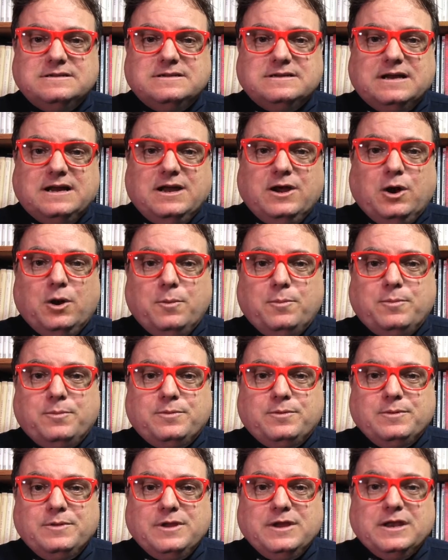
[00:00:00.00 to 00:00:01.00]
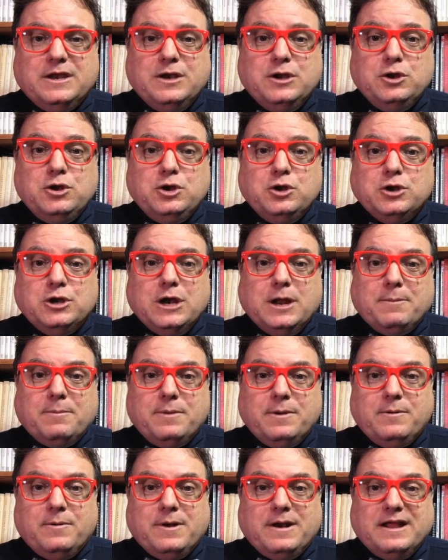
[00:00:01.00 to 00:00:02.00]
I hope you get a new unit up
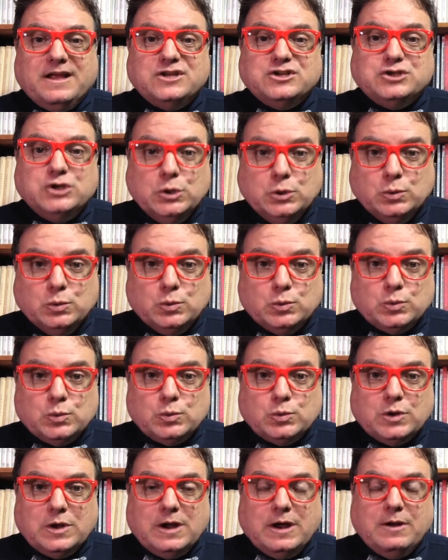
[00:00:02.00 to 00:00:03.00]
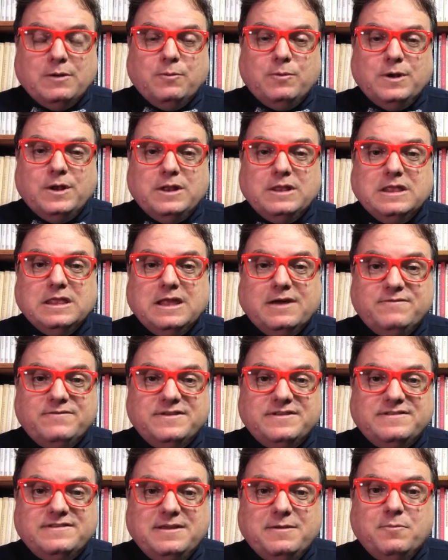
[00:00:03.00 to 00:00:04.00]
and running soon. I would love to
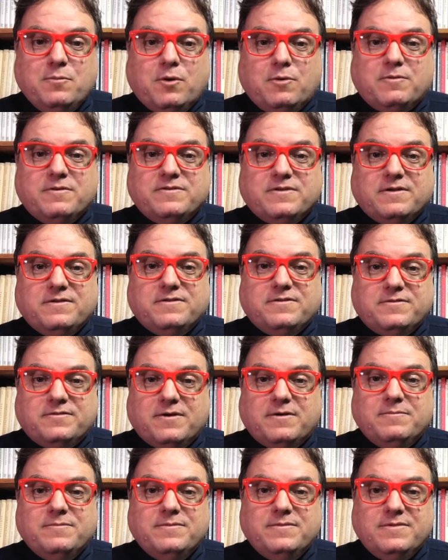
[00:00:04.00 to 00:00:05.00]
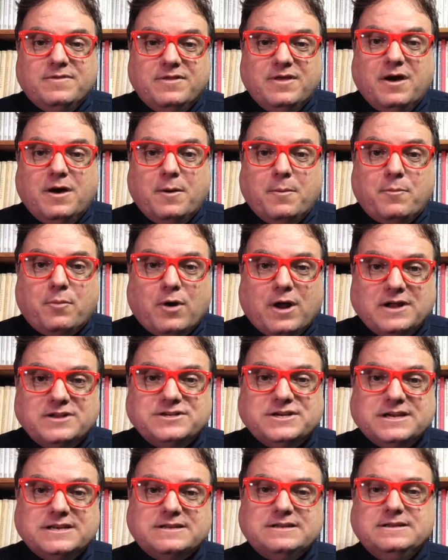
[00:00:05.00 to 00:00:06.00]
see more results from the
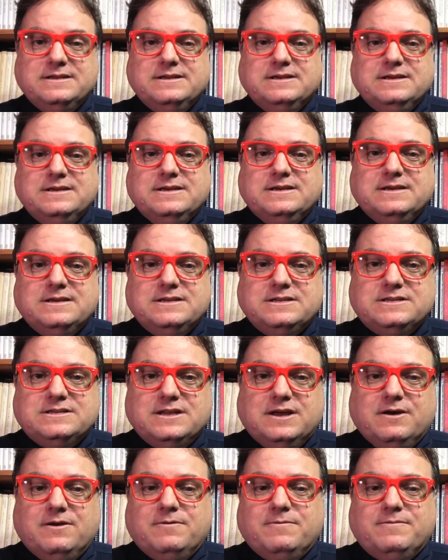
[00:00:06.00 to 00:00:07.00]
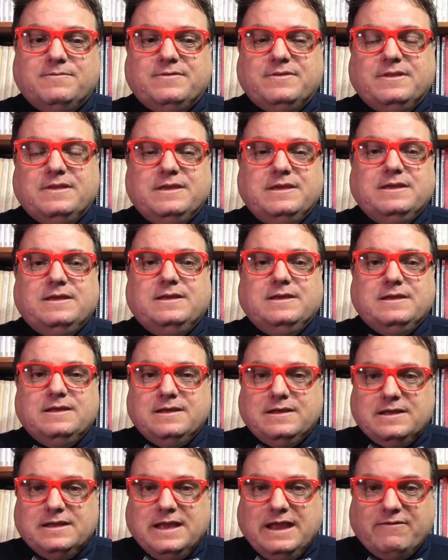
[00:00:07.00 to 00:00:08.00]
project. So,
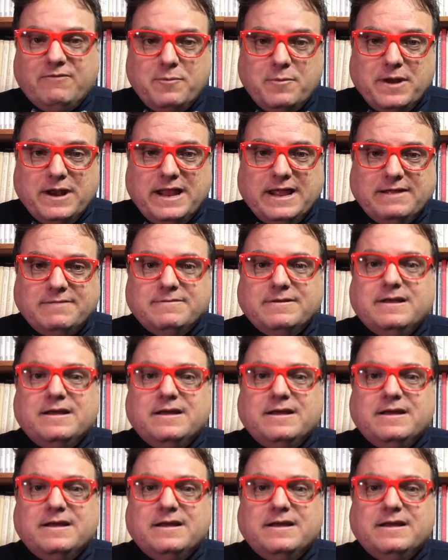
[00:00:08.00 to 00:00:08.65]
everybody,